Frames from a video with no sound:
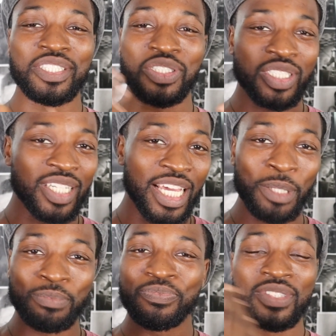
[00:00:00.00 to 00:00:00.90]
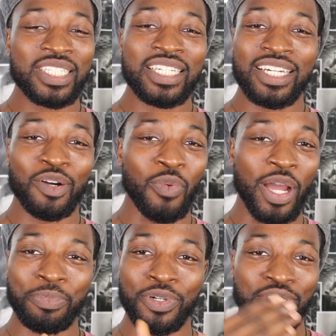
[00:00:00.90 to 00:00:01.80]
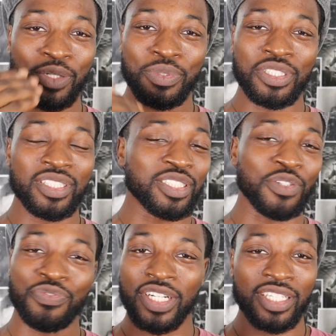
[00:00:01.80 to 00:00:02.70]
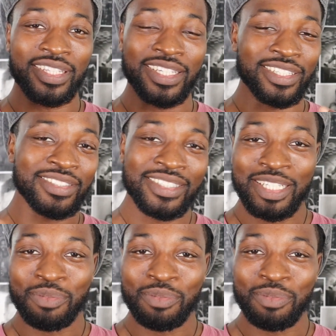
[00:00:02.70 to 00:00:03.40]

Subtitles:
They just name a white person they want to. It's a funny thing.